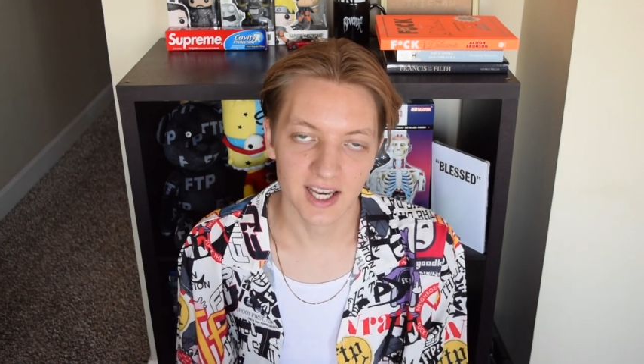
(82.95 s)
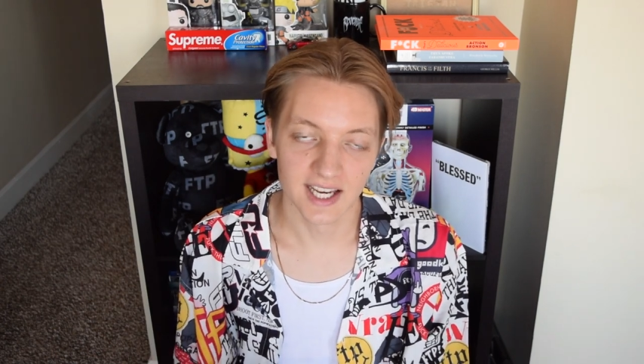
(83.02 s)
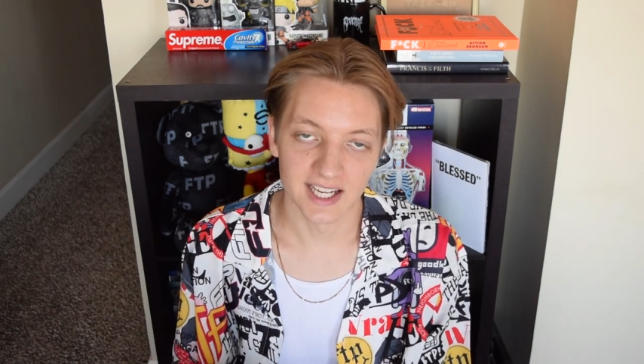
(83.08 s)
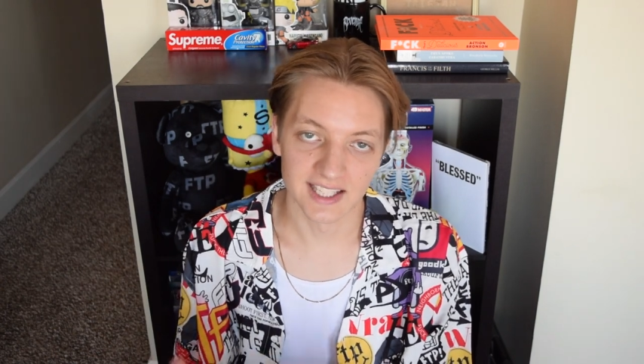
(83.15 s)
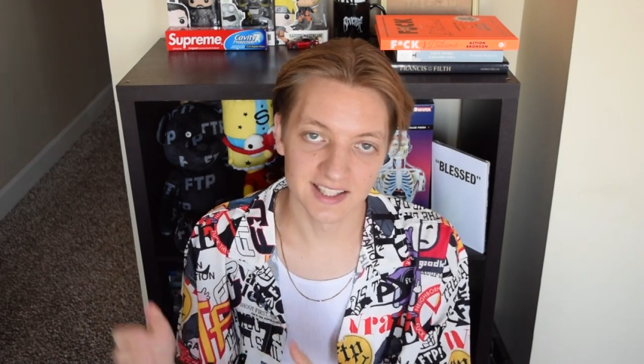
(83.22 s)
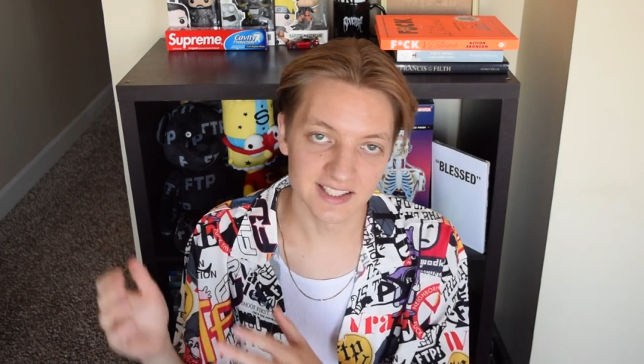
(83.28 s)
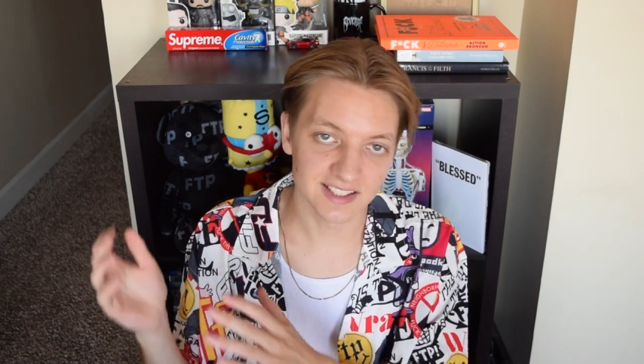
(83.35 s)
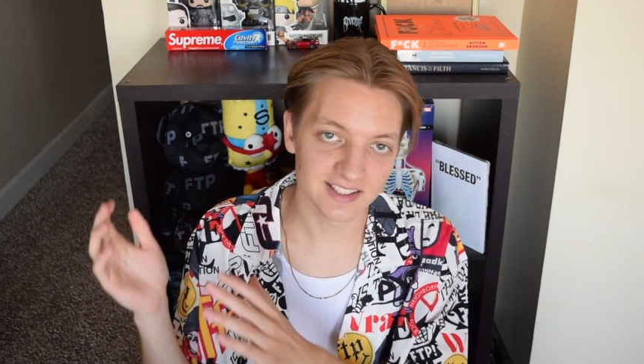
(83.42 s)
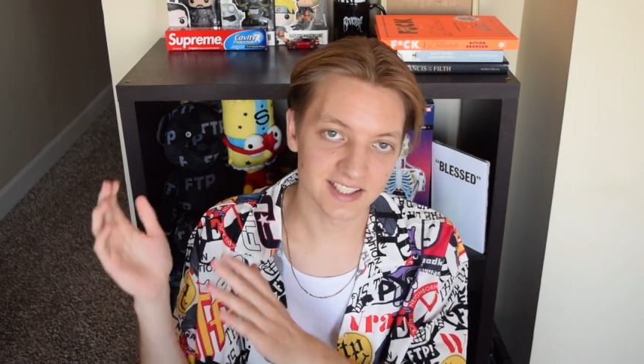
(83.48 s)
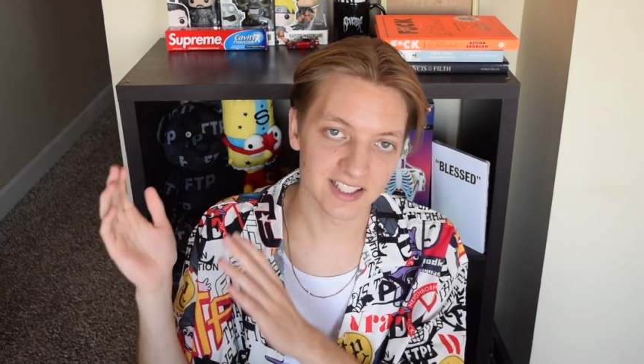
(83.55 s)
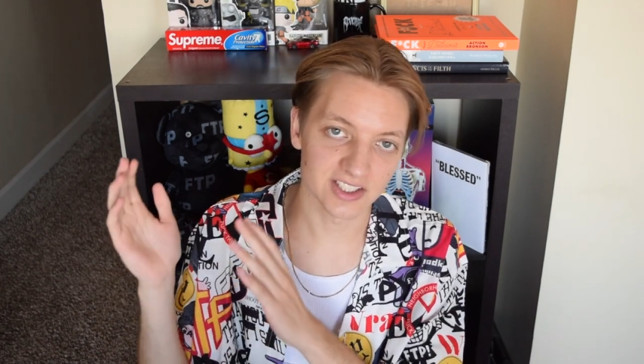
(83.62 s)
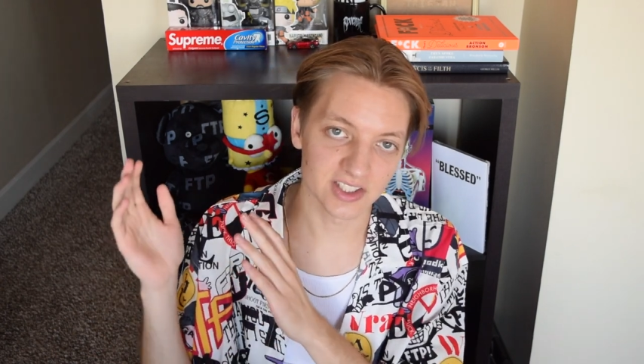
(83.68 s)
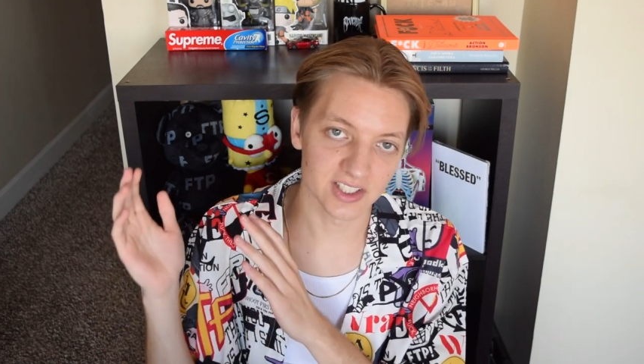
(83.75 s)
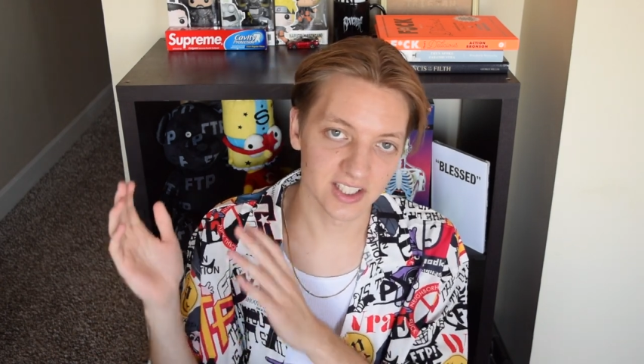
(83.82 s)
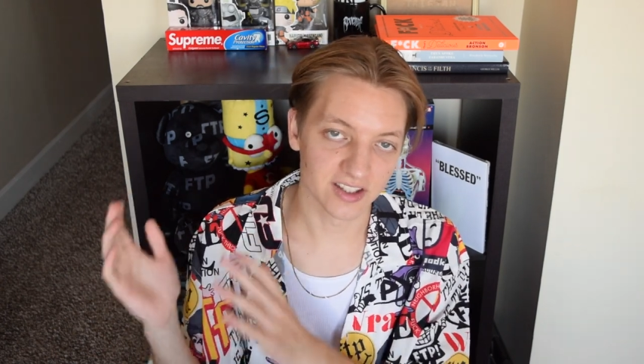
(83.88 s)
and this is
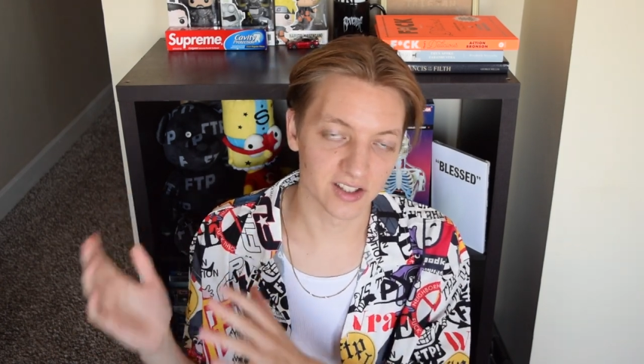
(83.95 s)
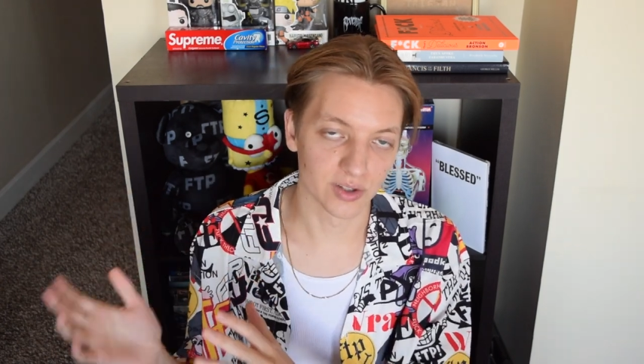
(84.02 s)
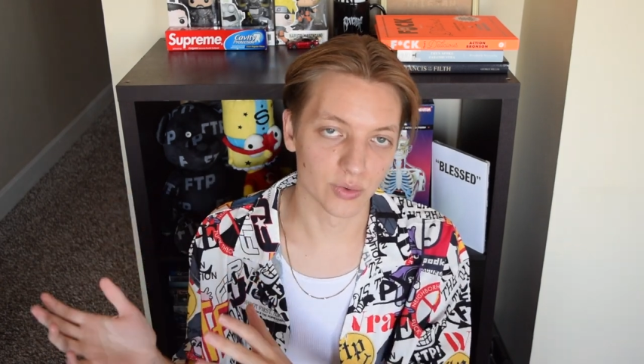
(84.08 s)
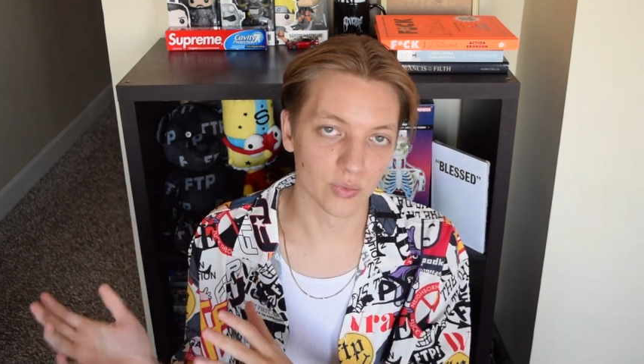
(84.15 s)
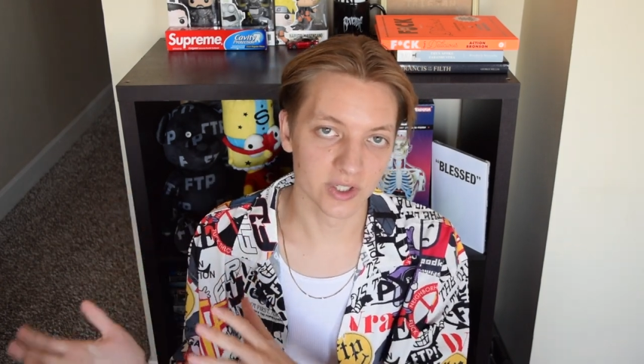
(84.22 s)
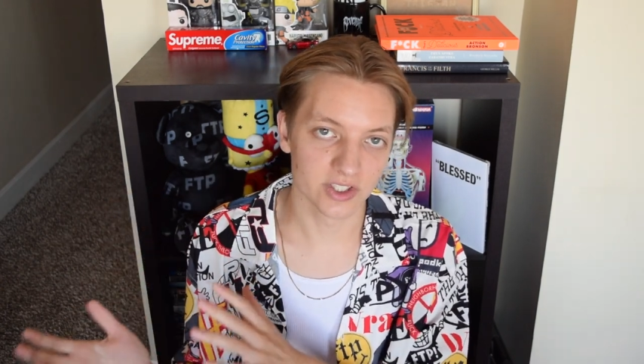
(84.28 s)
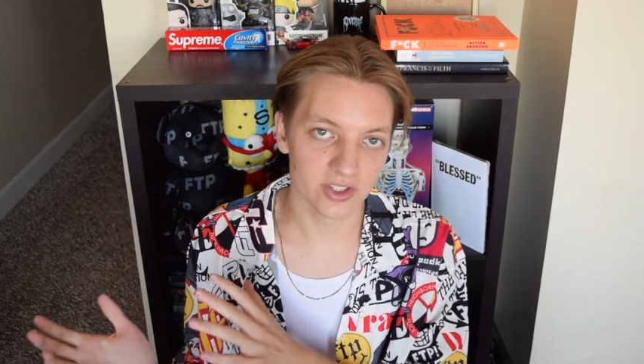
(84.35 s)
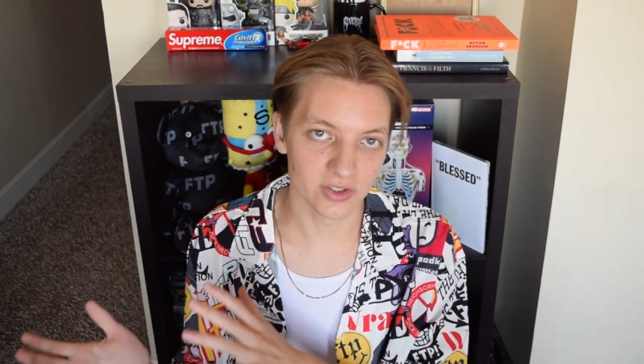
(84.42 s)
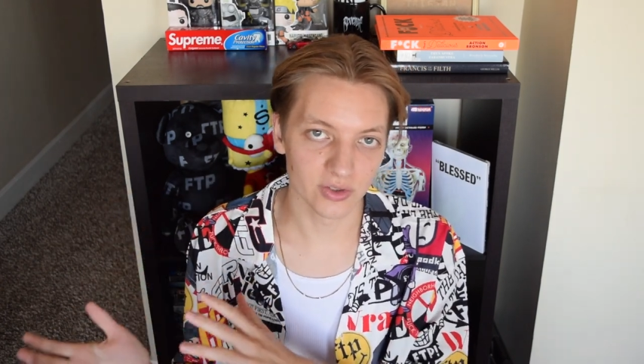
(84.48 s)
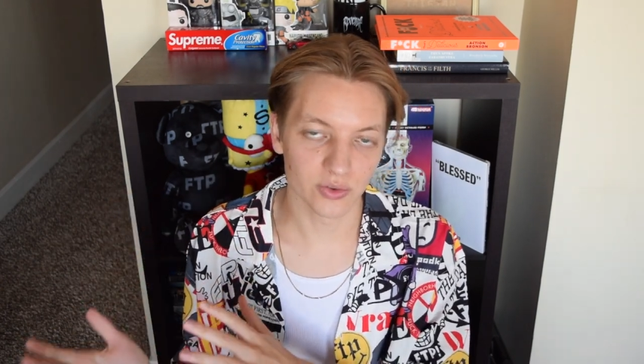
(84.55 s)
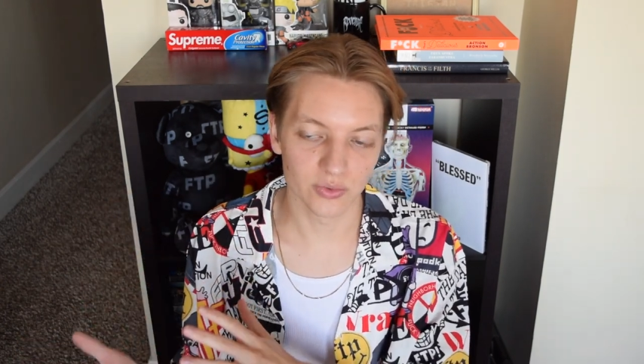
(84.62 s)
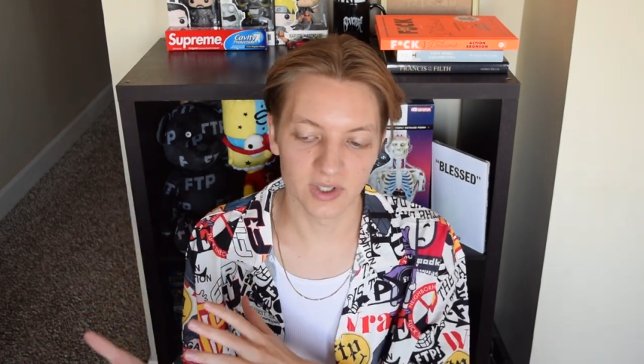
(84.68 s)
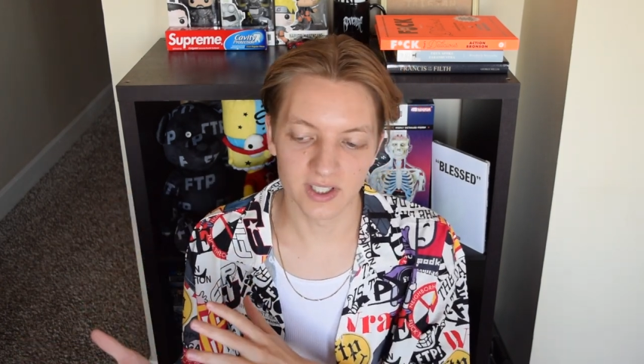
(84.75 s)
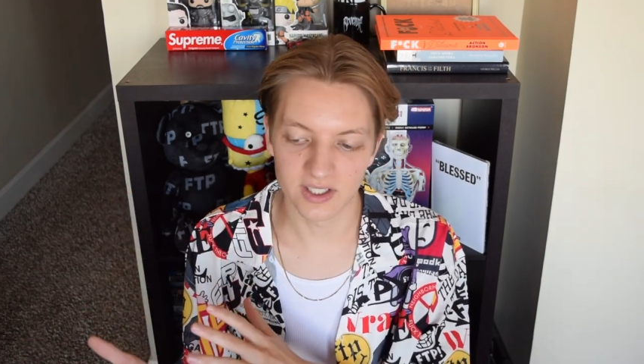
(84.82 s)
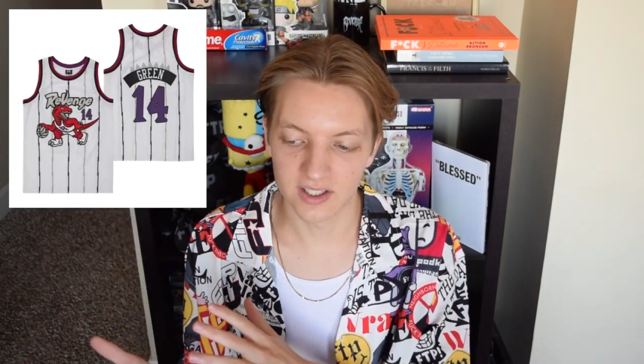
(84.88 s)
actually the original
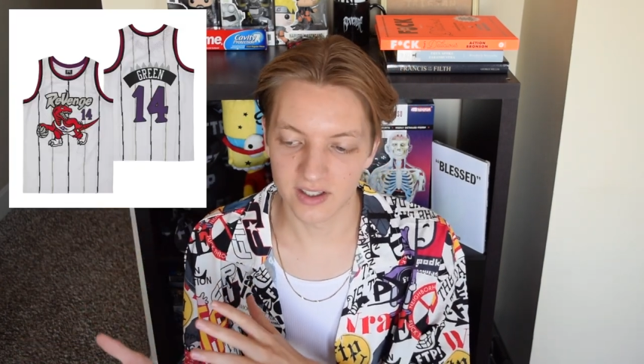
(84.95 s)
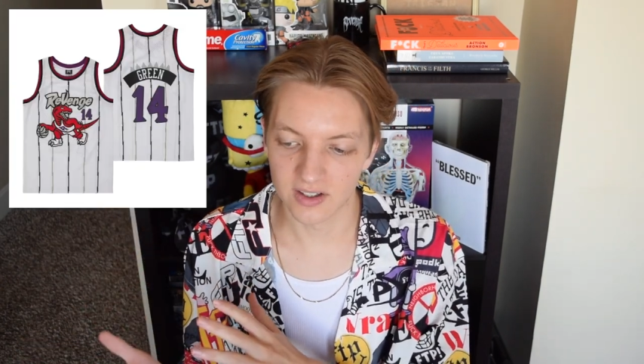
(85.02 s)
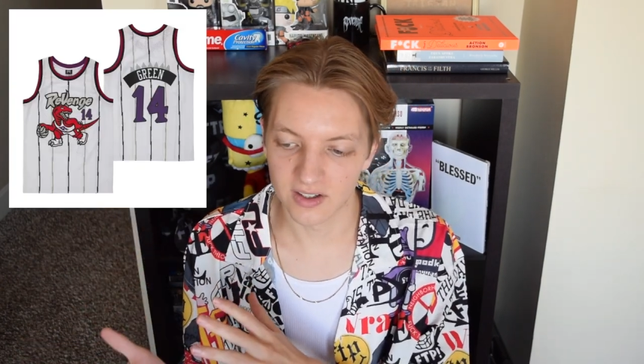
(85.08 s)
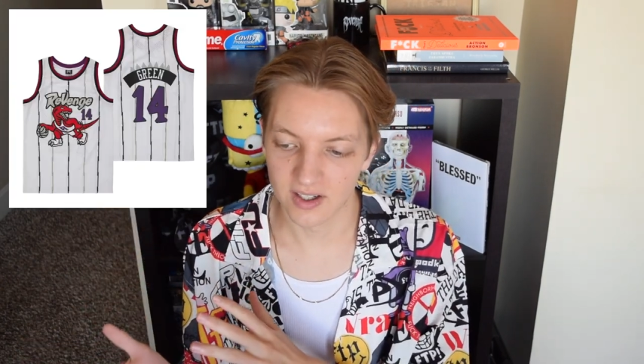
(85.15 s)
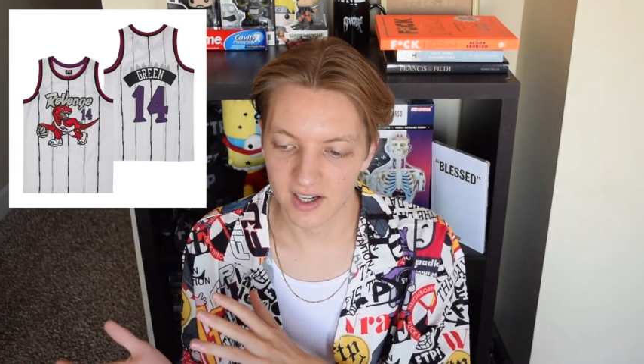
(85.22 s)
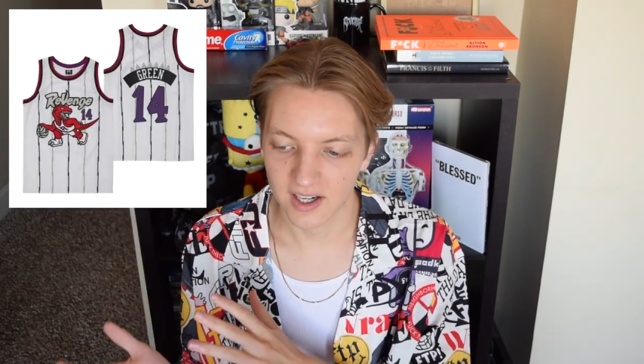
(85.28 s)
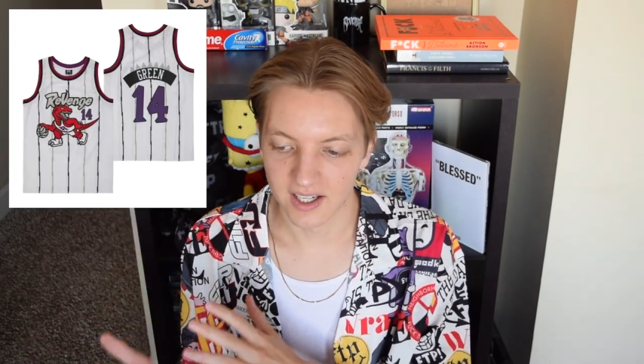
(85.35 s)
right here.